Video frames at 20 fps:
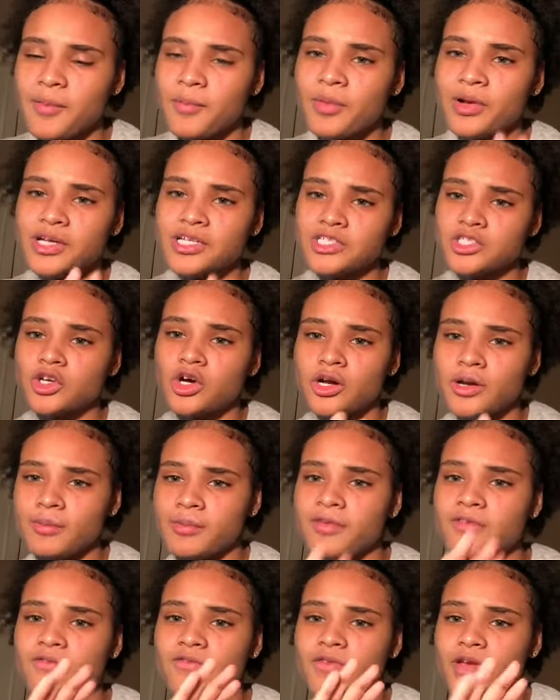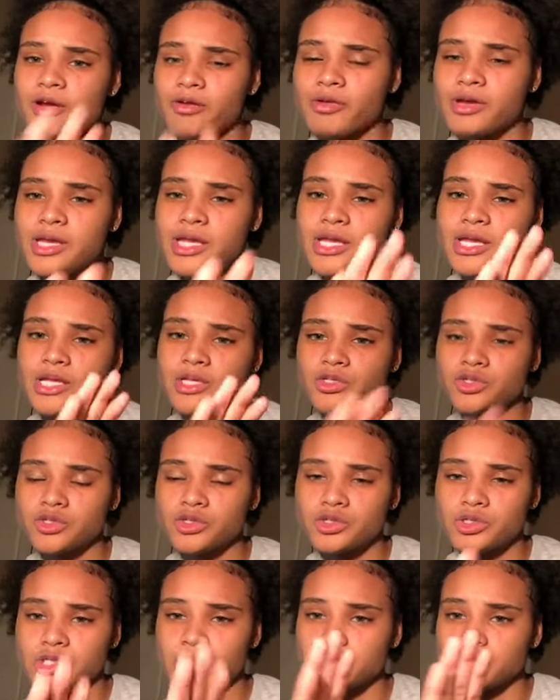but it's gonna be very
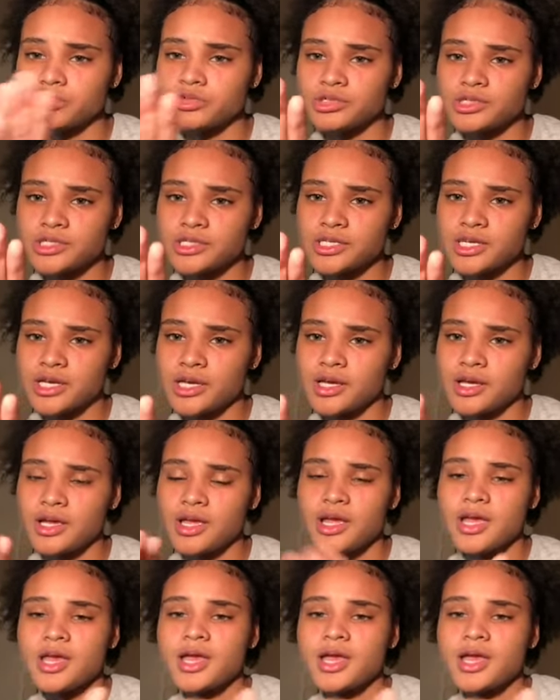interesting,